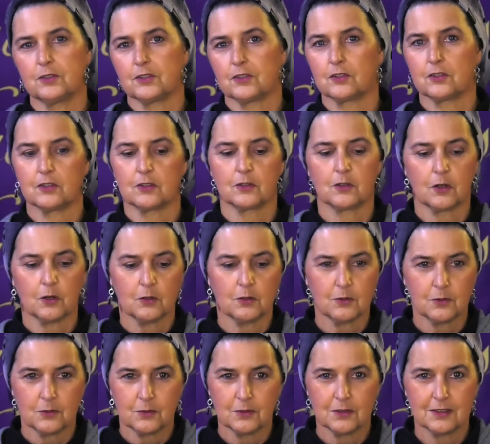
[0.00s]
is good
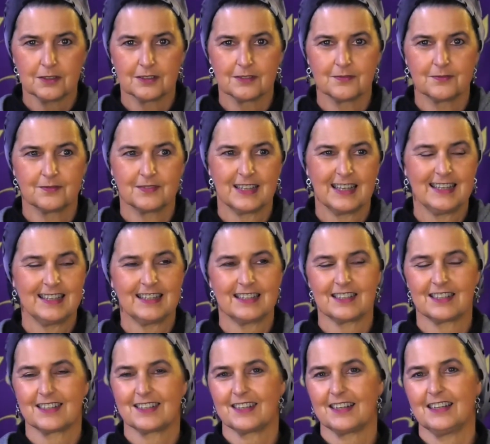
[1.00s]
gold, and it
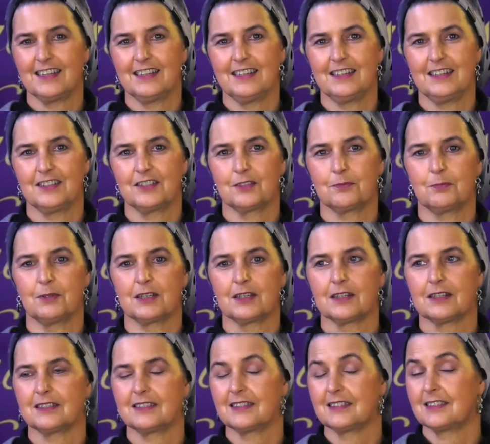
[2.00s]
shines
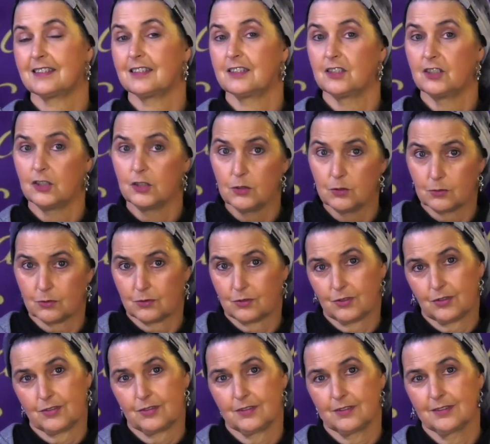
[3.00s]
because it's in
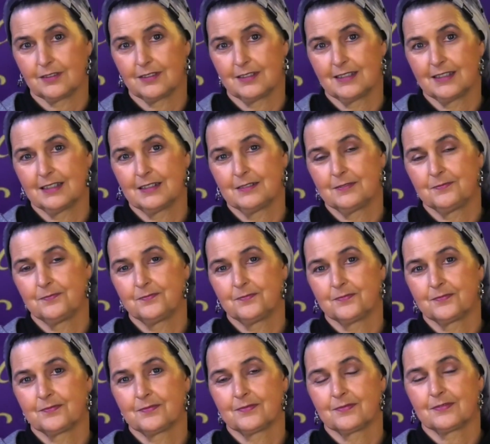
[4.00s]
use.
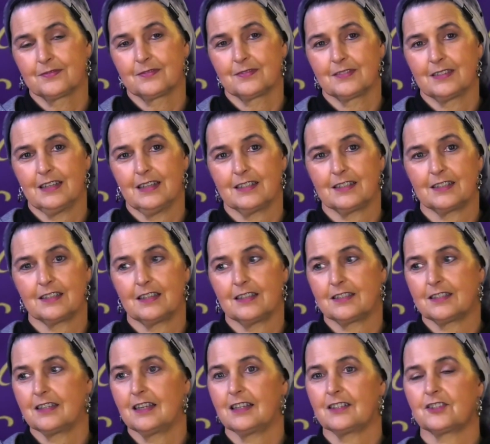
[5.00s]

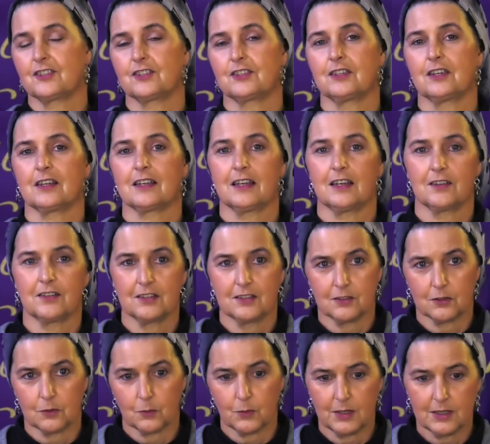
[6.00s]
It's not stuck out in
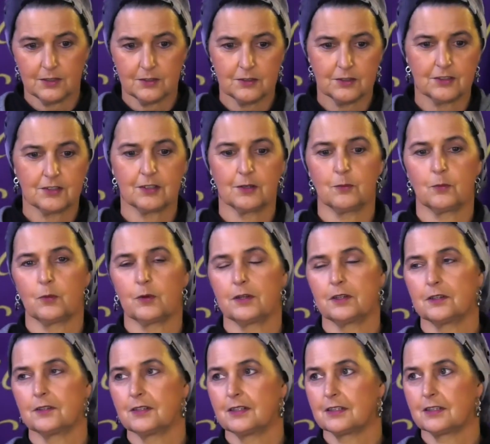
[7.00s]
the weather
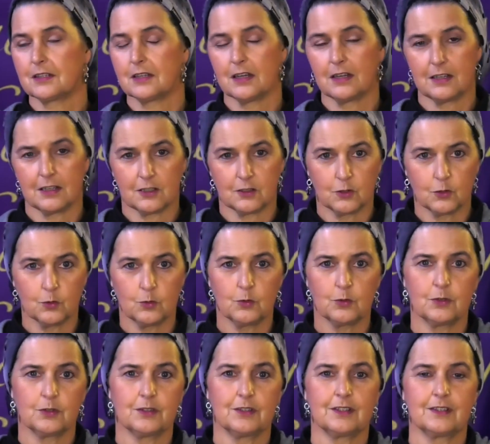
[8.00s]
somewhere. It's not
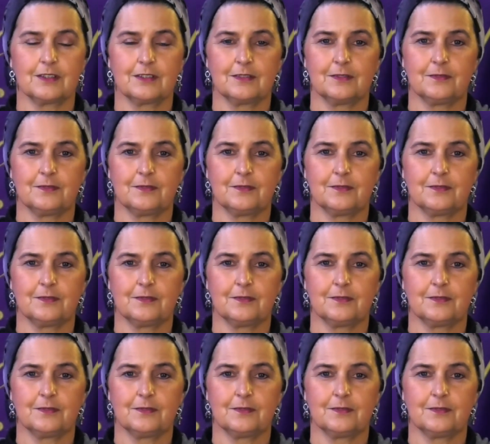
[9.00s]
ignored.